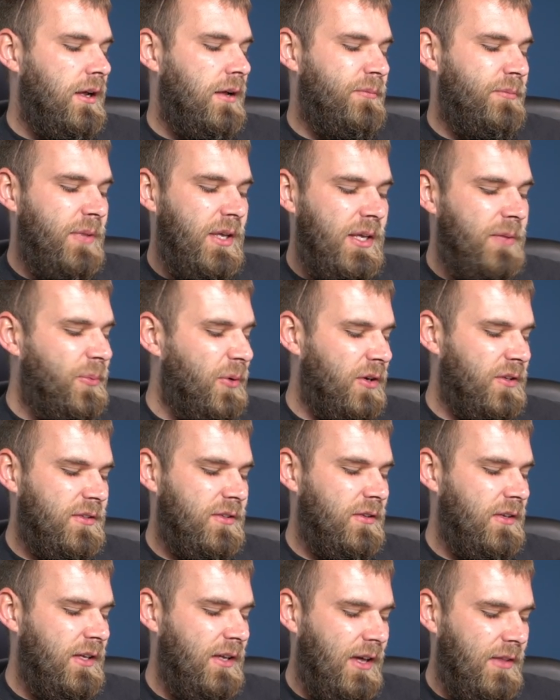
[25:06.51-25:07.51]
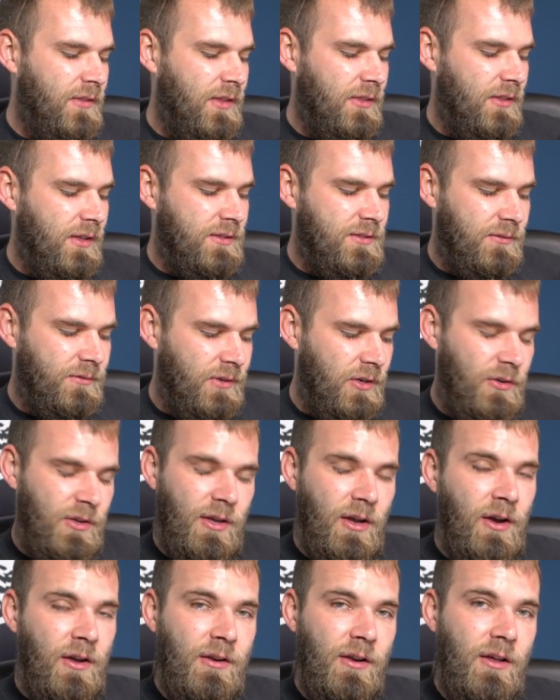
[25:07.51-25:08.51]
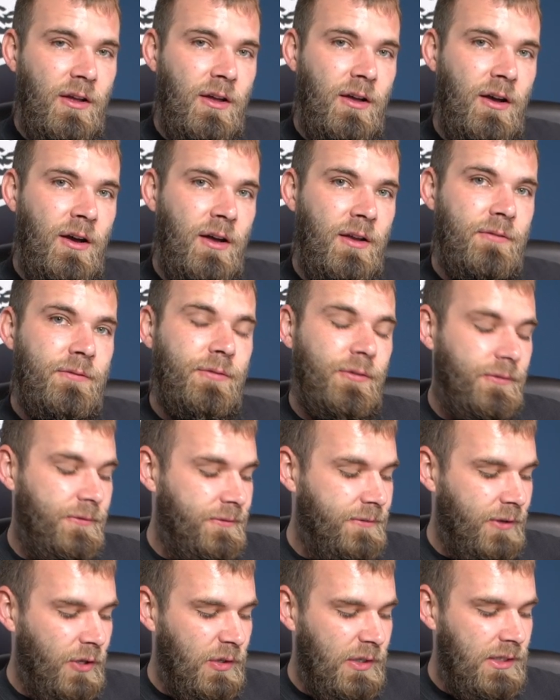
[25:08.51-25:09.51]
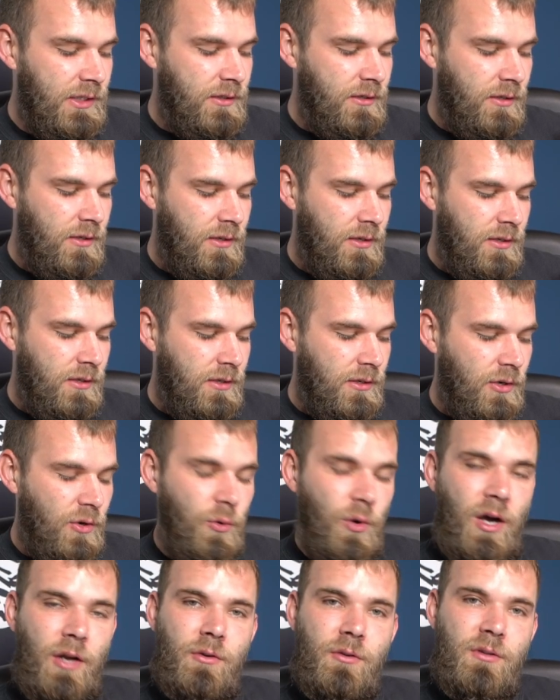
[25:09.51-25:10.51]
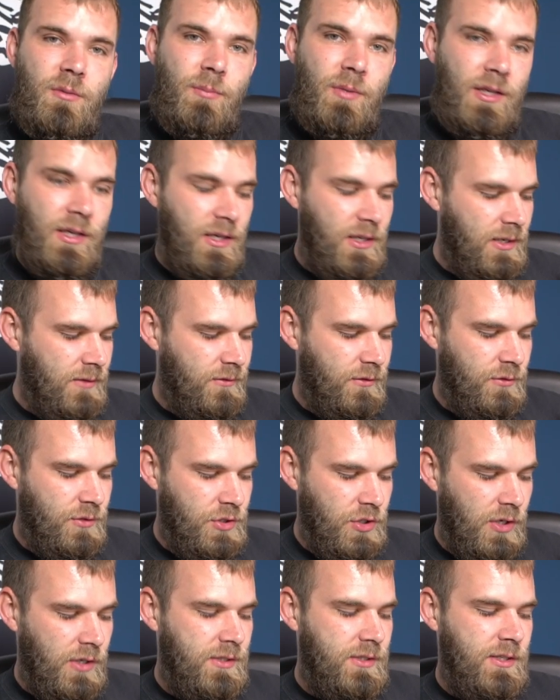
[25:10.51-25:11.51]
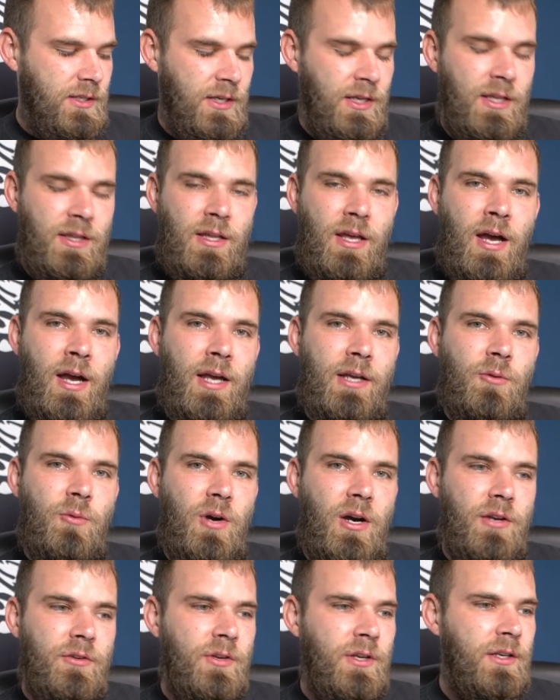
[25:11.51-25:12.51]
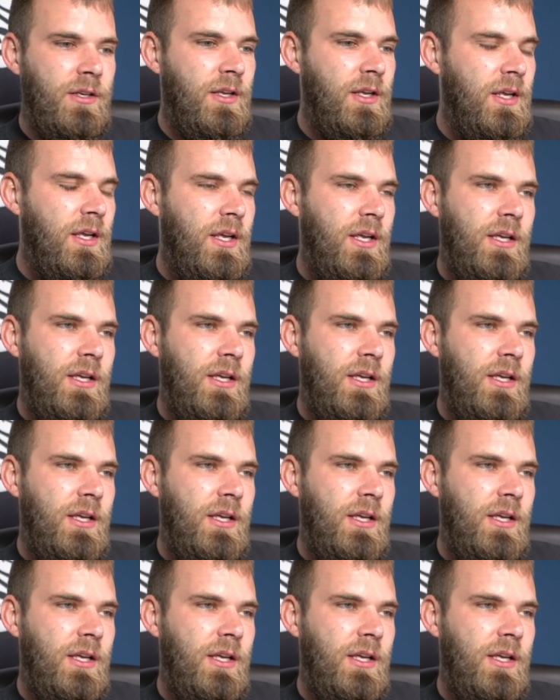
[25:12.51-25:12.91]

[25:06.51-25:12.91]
Me personally, I think that's a very unfulfilling quadrant to be in if you're just in the I quadrant,